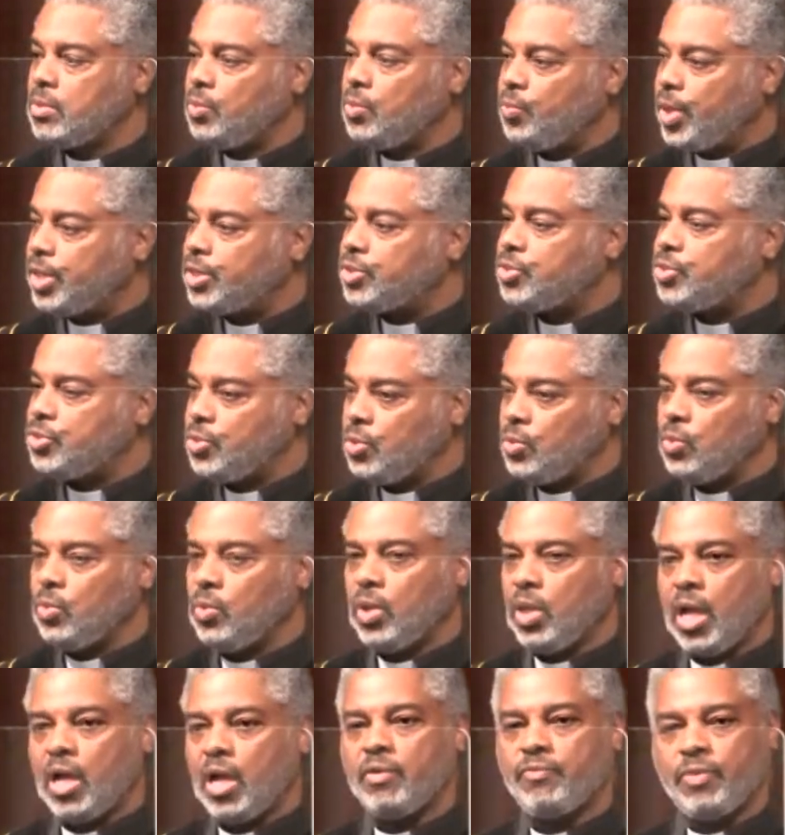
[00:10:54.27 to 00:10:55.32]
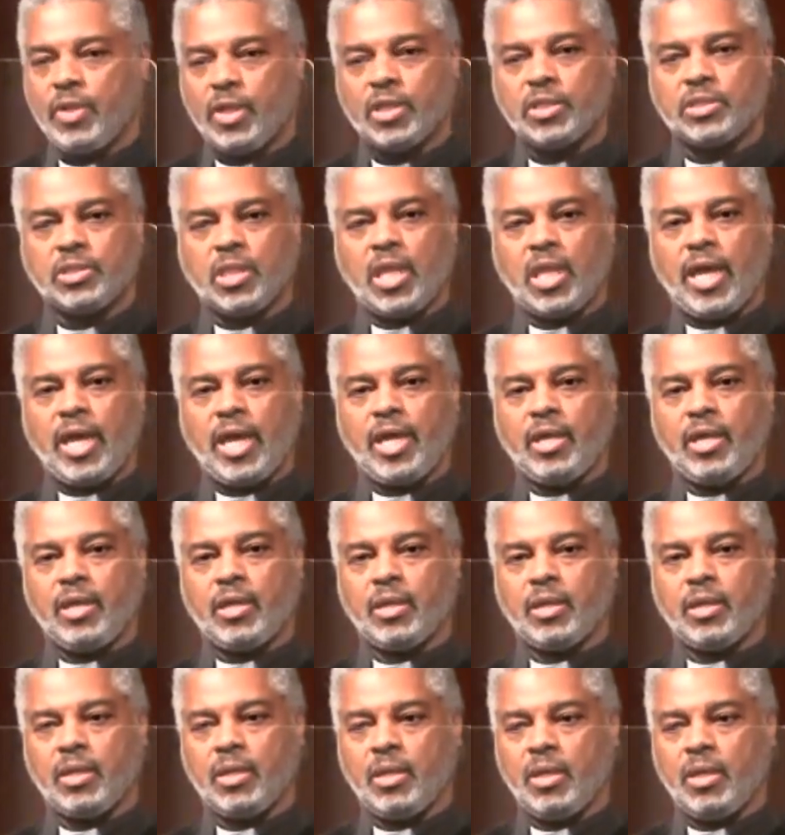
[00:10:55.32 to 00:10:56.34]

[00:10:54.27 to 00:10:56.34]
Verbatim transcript: what true love looks like